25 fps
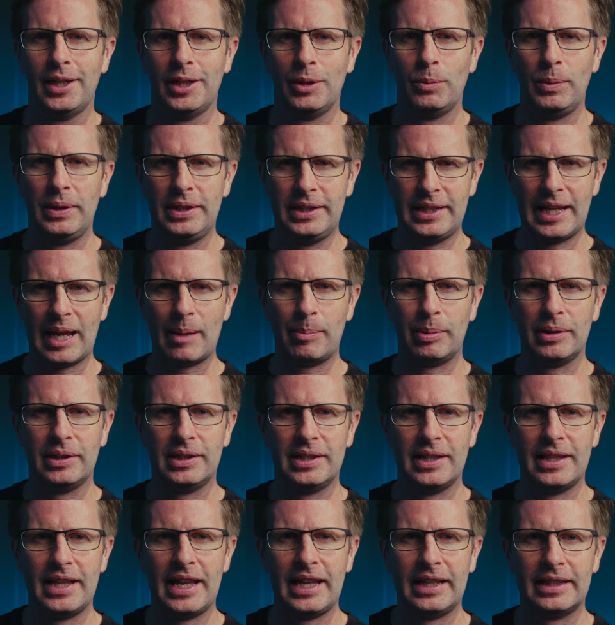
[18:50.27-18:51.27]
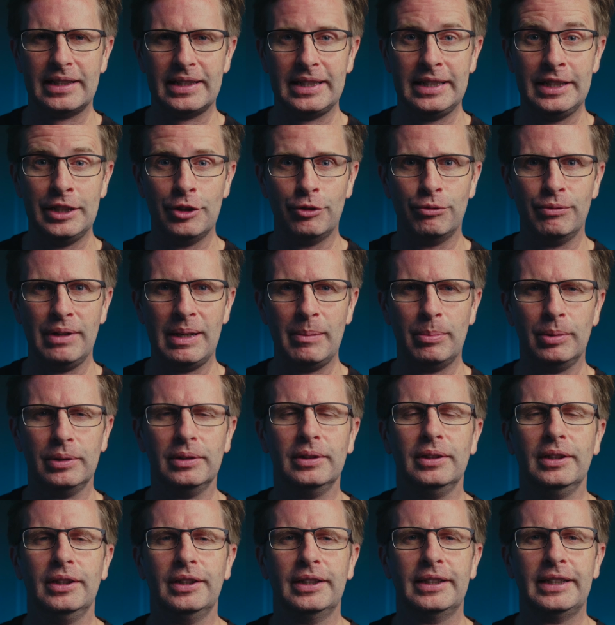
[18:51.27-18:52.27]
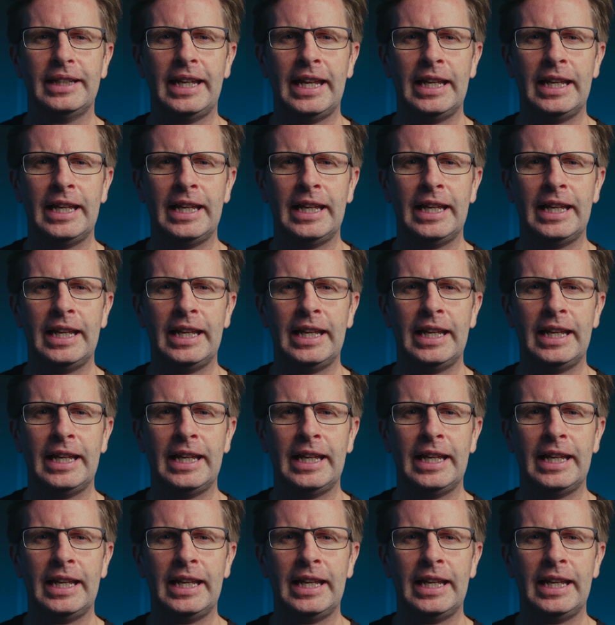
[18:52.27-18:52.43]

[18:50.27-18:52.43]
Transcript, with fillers: We tap into that inner rebel,